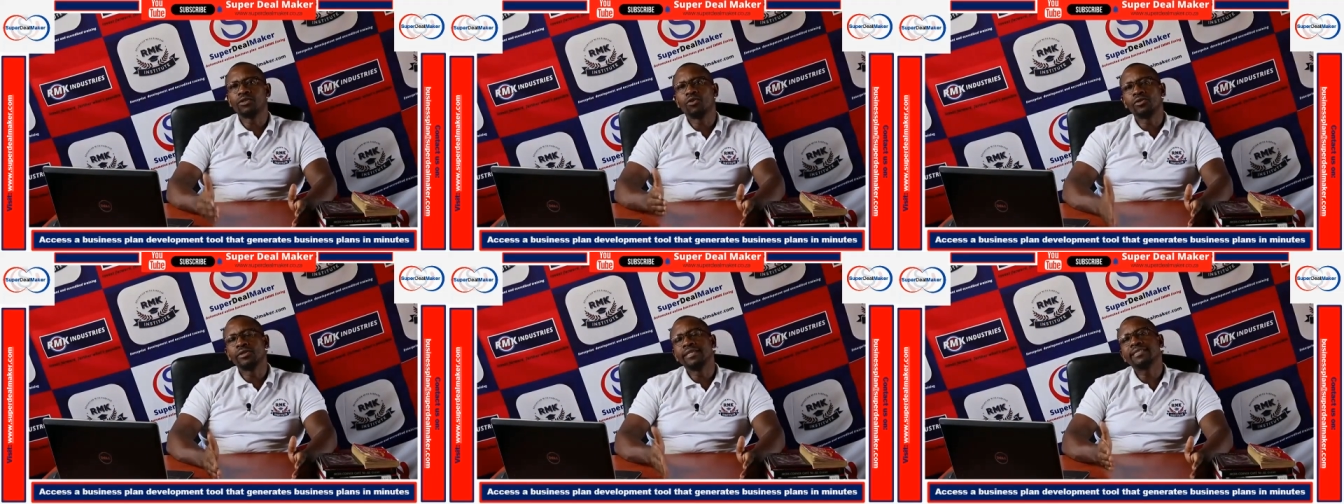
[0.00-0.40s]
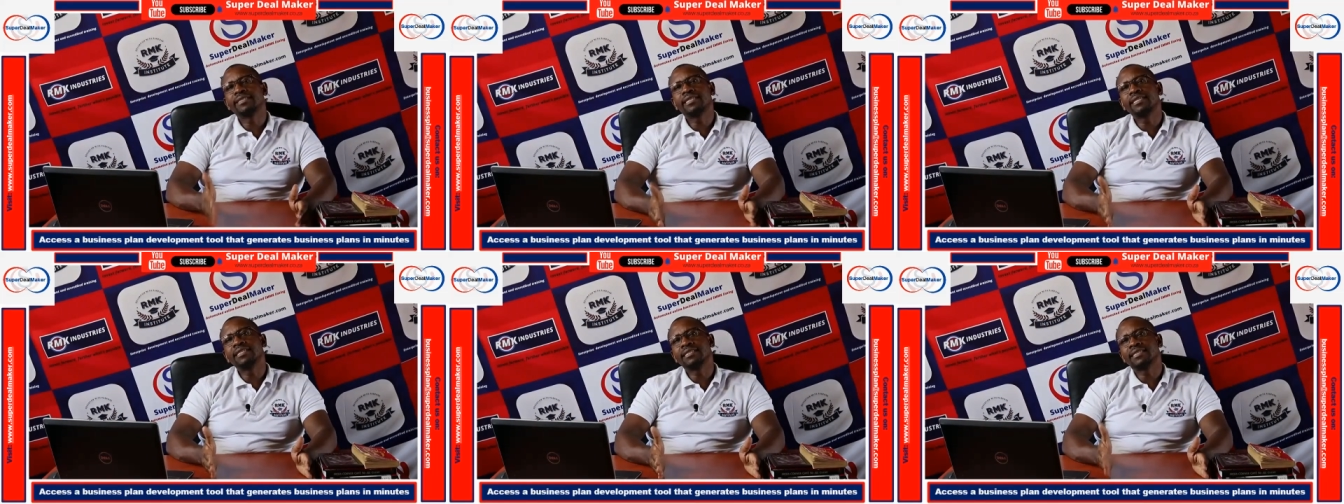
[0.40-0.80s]
or the
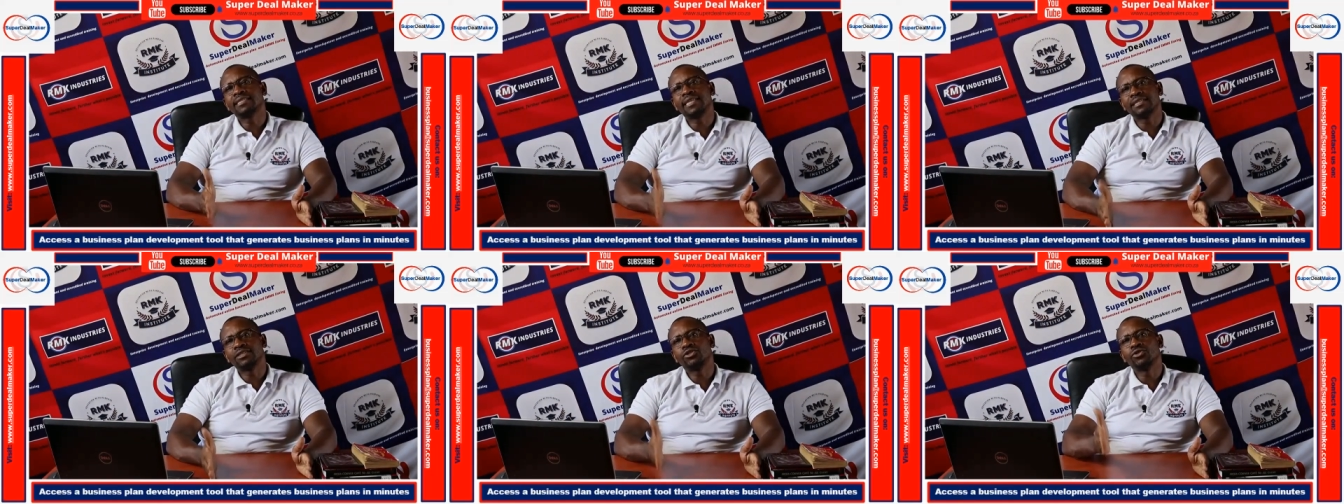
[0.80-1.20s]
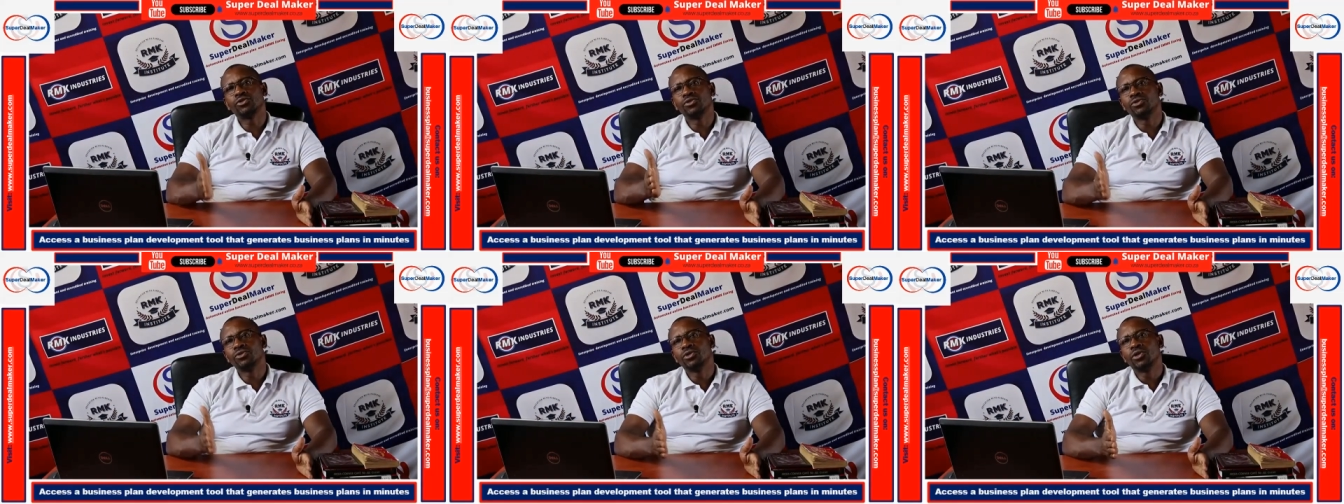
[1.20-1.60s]
skills that
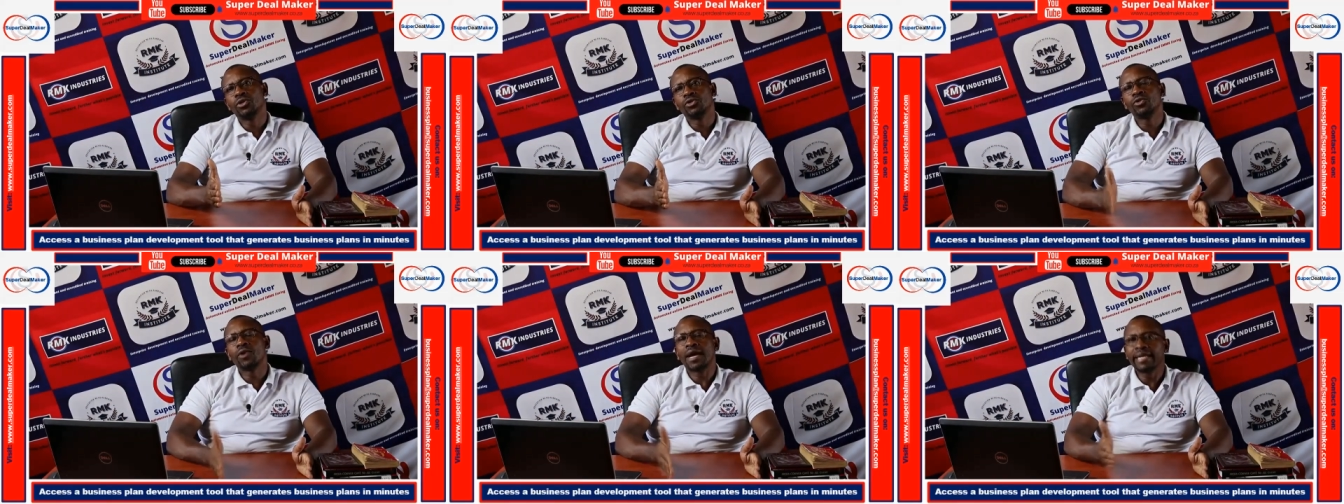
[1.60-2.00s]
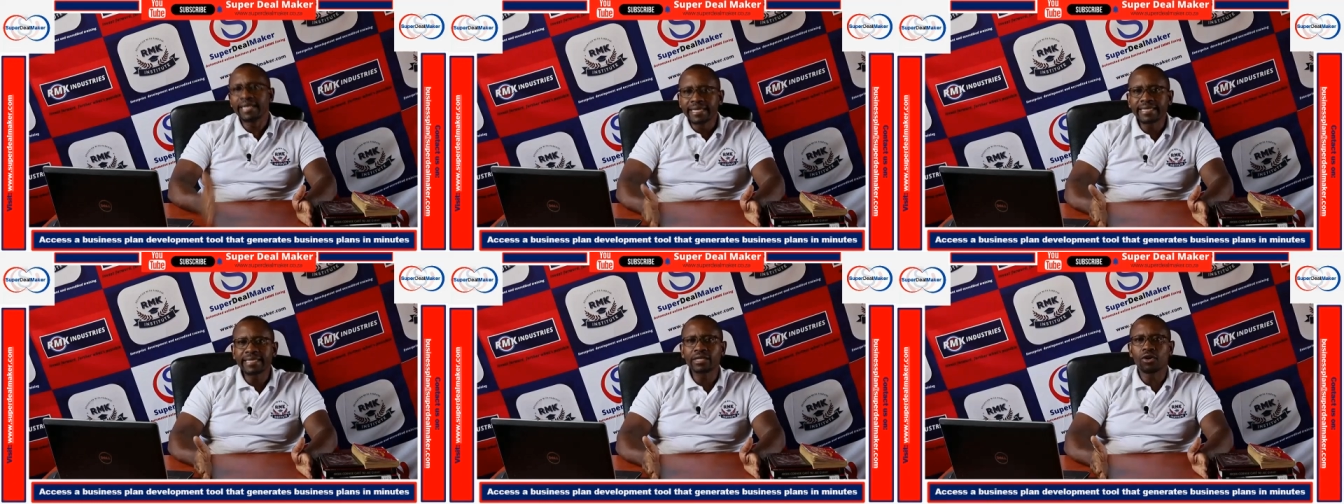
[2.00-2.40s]
you, you are
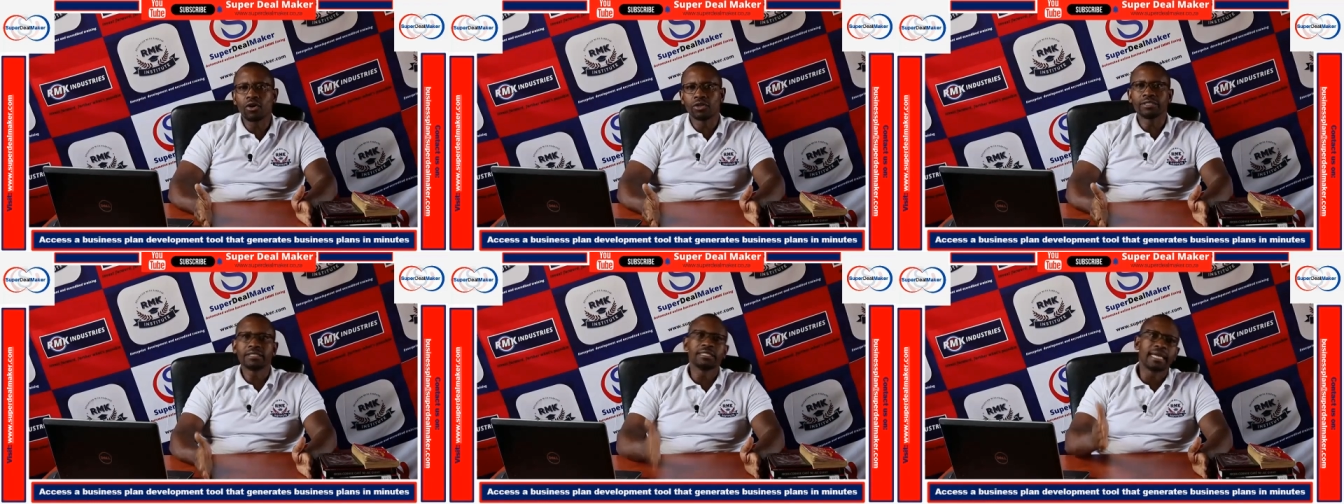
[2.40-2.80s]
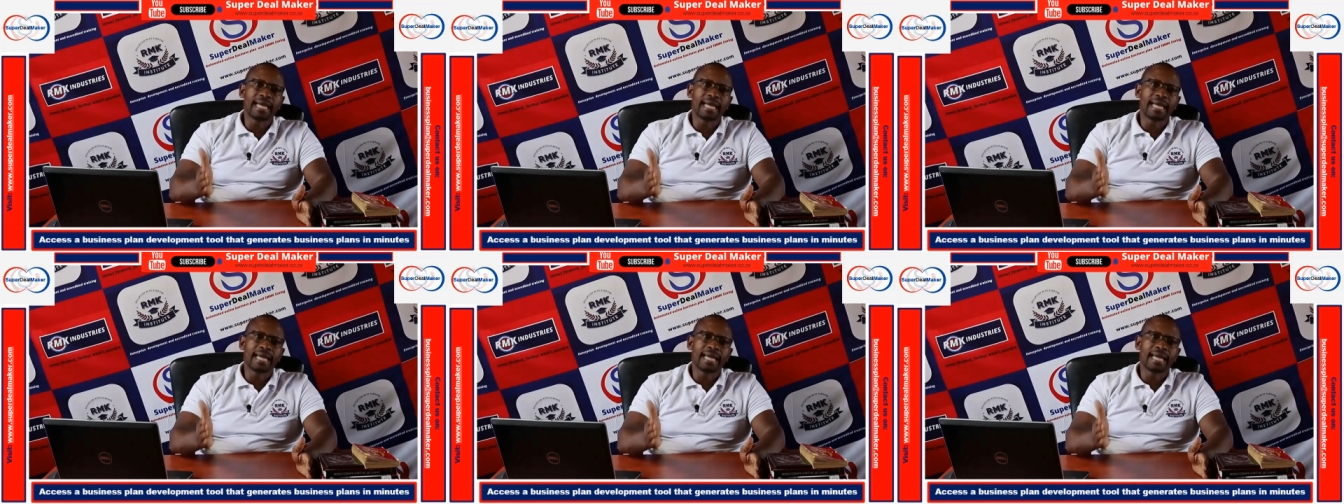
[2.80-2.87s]
lacking on.